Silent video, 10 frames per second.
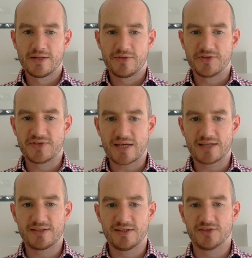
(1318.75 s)
the
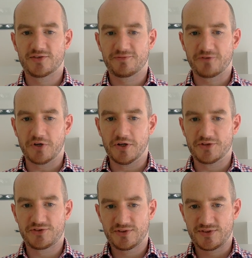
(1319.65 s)
second is for
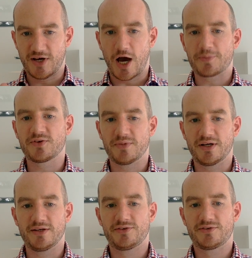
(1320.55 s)
us to
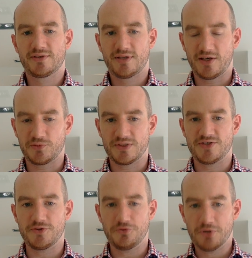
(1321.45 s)
optimize, as we
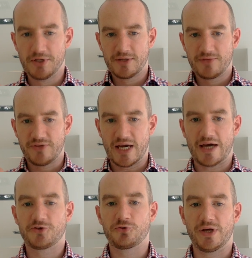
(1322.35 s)
do, the
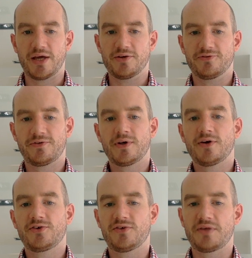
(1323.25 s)
ad creative
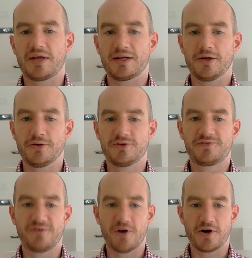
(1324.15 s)
so that it loads
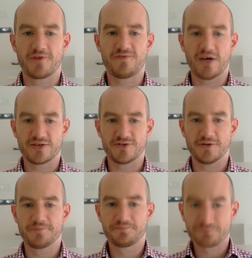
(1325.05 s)
far faster.
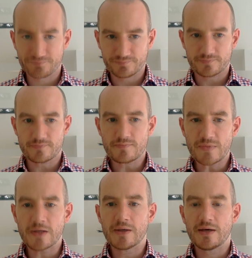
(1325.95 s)

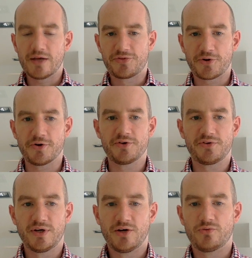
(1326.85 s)
And
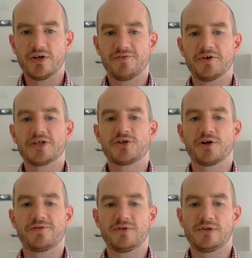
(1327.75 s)
third, we are very
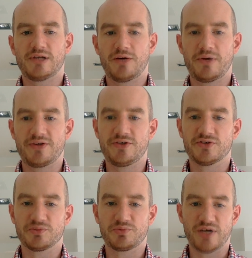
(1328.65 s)
careful around user
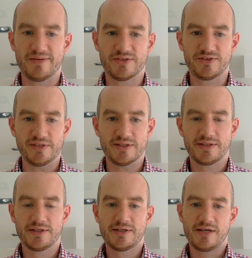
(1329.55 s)
privacy,
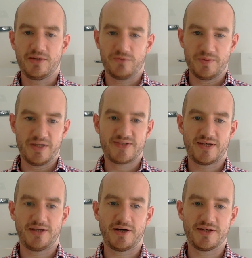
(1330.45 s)
and we maintain
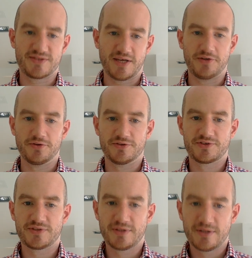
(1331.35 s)
high
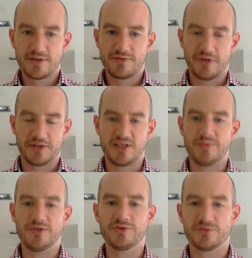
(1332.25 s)
standards that keep
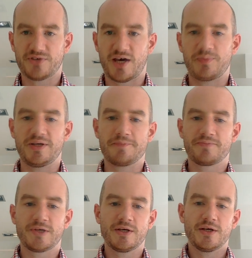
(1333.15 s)
users happy.
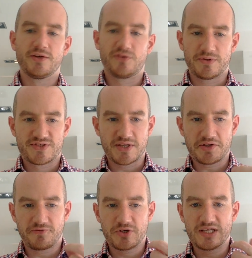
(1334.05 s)
So instead of
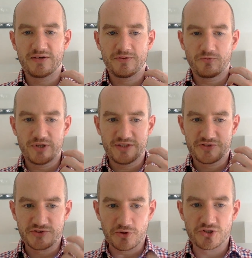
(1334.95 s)

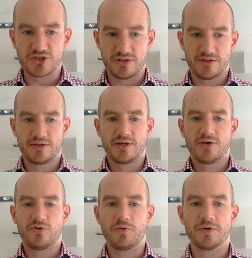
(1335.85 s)
reinsertion, what we're